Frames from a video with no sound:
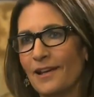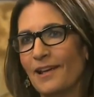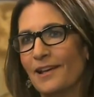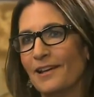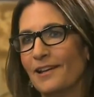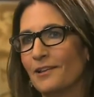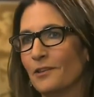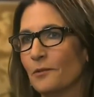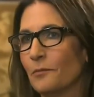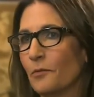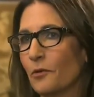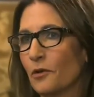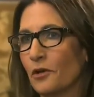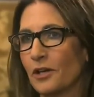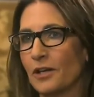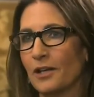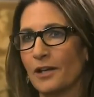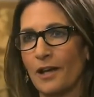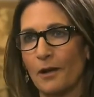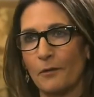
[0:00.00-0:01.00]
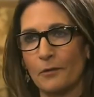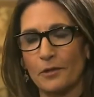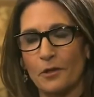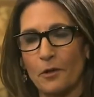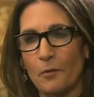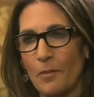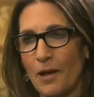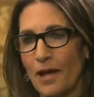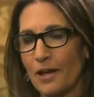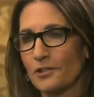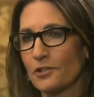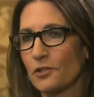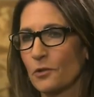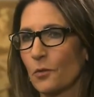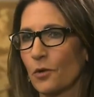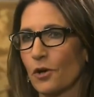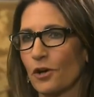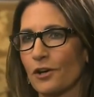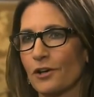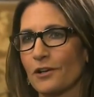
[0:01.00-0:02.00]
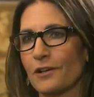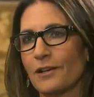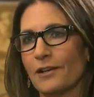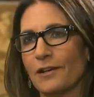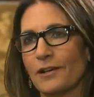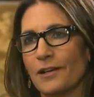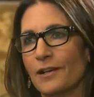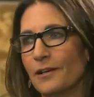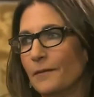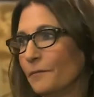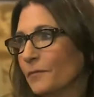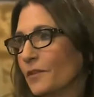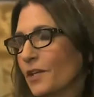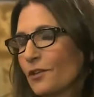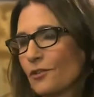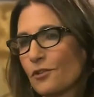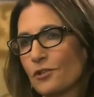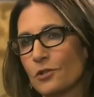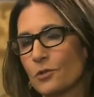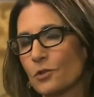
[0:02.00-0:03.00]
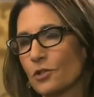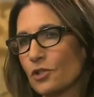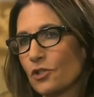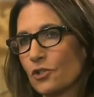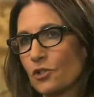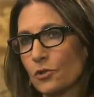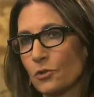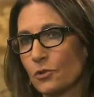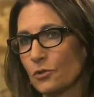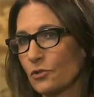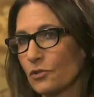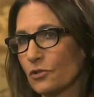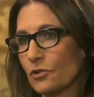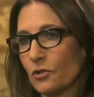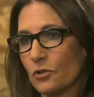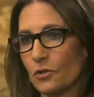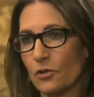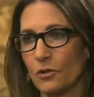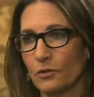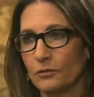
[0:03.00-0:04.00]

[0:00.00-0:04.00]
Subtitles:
and in the morning I would go back to work and either do a shoot,